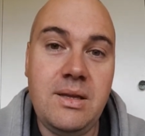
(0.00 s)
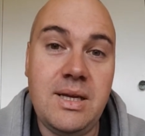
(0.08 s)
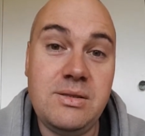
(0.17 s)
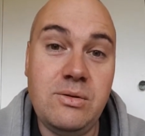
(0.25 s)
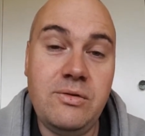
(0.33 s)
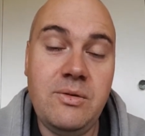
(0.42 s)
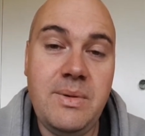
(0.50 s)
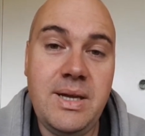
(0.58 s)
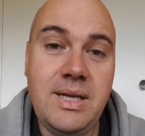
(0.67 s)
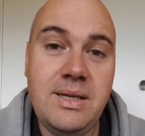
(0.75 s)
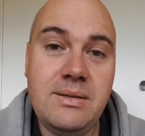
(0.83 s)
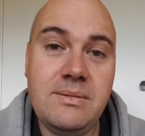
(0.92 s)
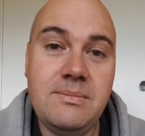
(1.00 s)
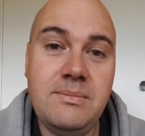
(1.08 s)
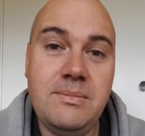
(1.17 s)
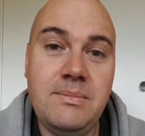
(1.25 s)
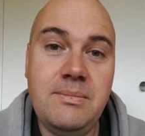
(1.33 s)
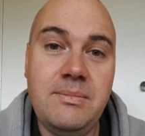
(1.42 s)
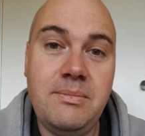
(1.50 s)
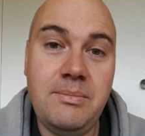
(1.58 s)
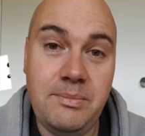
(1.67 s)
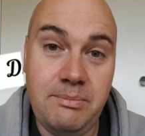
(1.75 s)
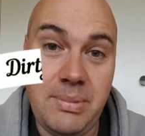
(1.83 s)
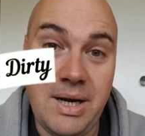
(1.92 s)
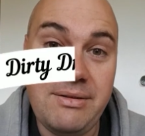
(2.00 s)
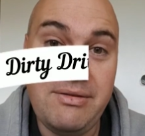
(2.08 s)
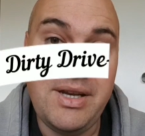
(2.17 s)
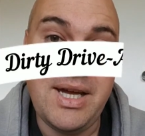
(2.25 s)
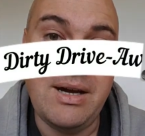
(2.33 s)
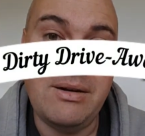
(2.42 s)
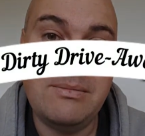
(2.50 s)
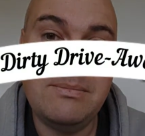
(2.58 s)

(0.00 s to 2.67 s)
That's all for me. Bye for now.